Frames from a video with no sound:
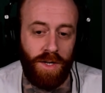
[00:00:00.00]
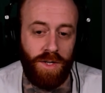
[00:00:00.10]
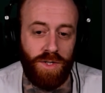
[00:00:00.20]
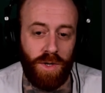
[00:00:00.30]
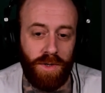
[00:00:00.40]

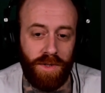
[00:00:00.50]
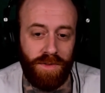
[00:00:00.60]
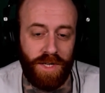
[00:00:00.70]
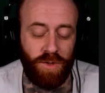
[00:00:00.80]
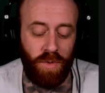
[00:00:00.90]
So
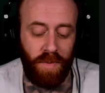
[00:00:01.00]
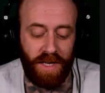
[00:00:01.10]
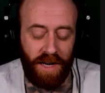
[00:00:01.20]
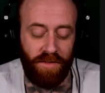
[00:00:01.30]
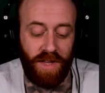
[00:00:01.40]
this would be
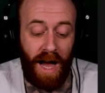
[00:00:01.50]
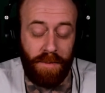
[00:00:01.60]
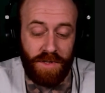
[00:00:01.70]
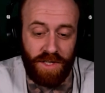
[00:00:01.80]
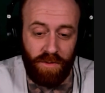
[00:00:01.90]
kind of the
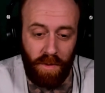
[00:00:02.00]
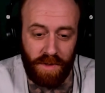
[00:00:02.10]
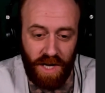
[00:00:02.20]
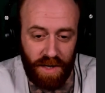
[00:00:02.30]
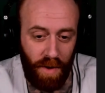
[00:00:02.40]
opposite of what we
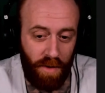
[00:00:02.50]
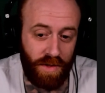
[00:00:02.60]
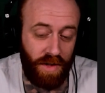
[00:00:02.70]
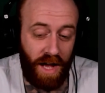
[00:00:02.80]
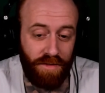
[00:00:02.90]
talk about with
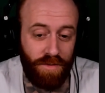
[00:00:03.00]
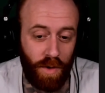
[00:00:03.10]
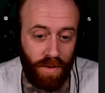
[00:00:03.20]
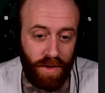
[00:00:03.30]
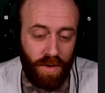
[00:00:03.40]
a lot of
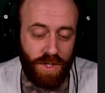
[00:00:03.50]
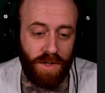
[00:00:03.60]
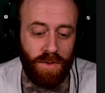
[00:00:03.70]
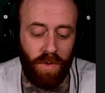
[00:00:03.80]
early Christians,